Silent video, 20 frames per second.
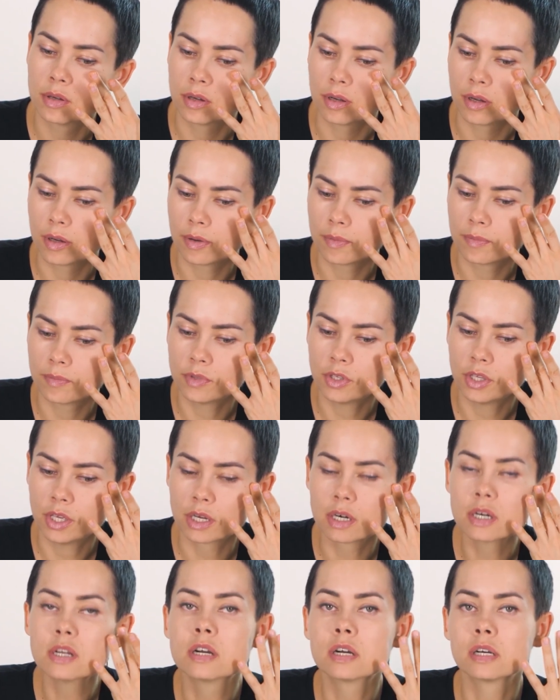looks like
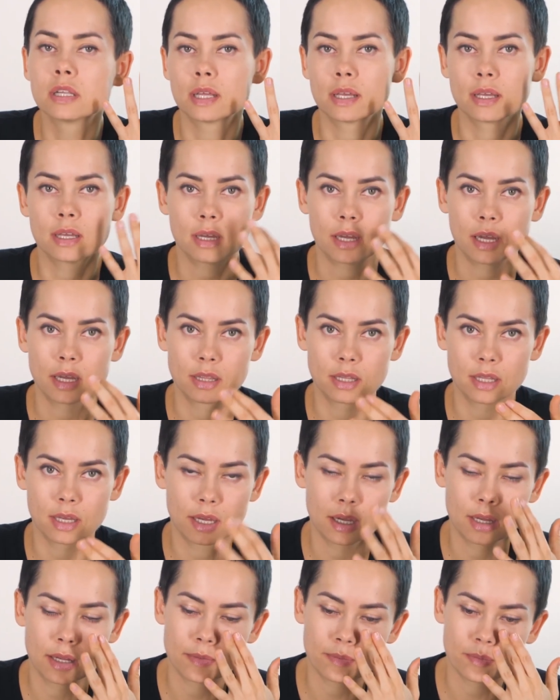paper.
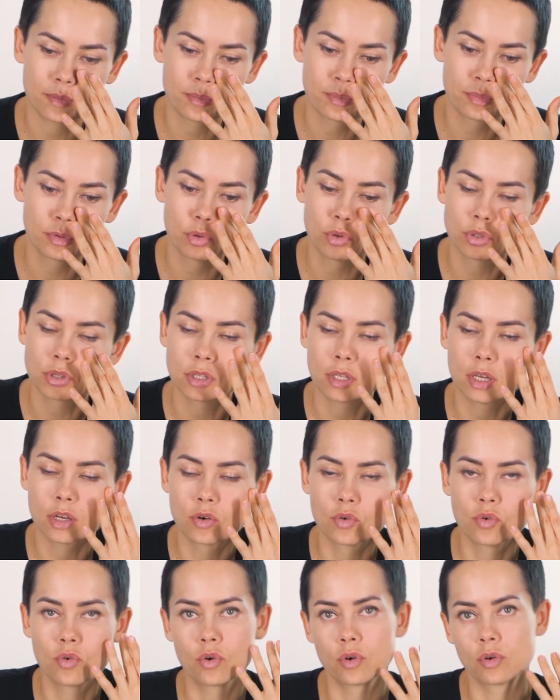If the
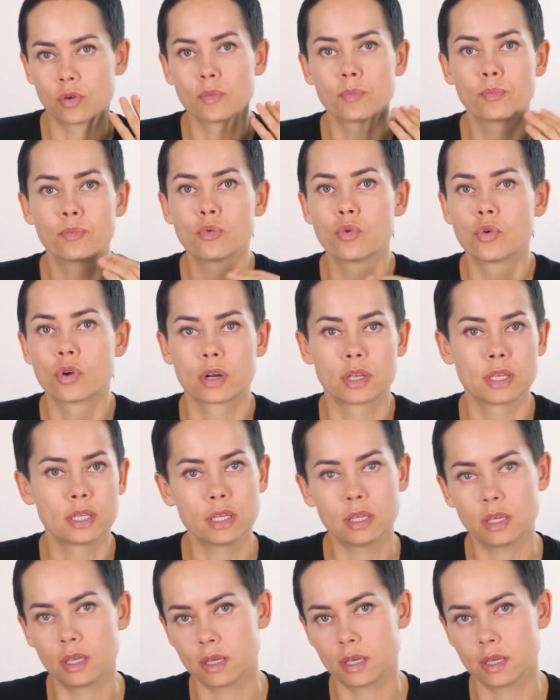client of gold